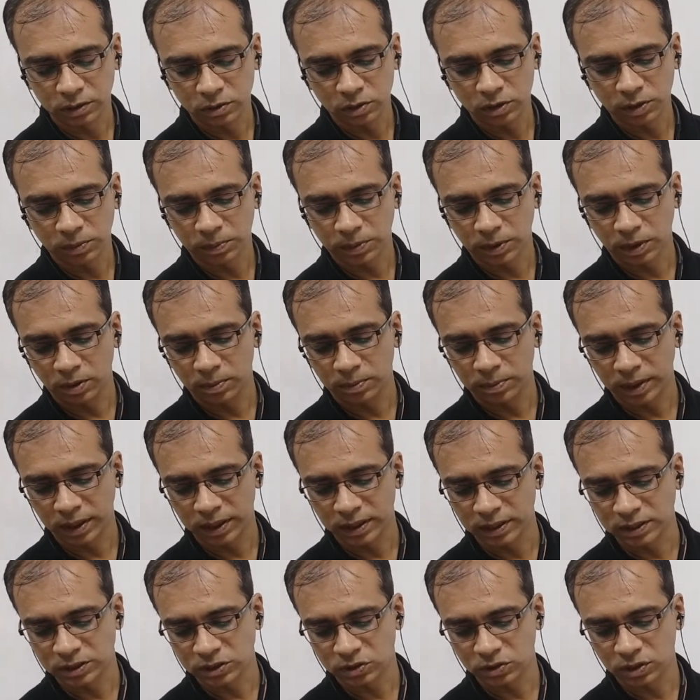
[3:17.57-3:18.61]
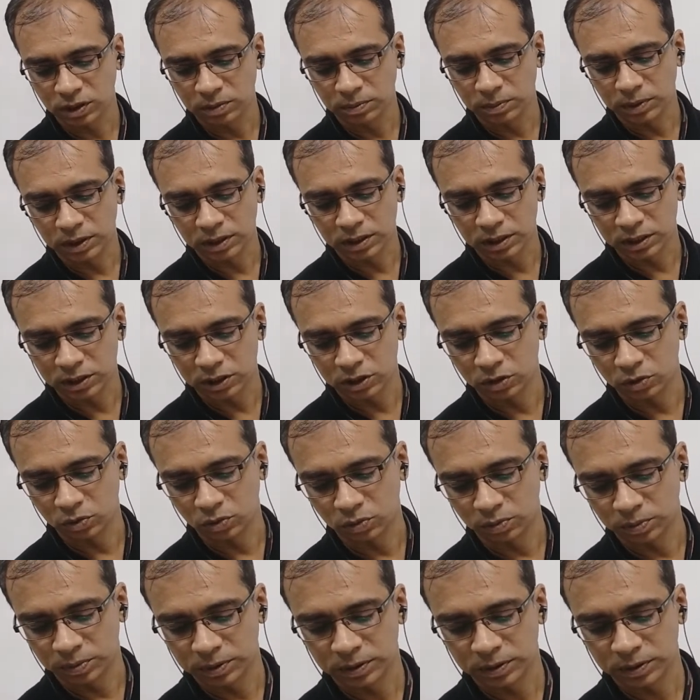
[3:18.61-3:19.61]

to the power minus 3 meter cube.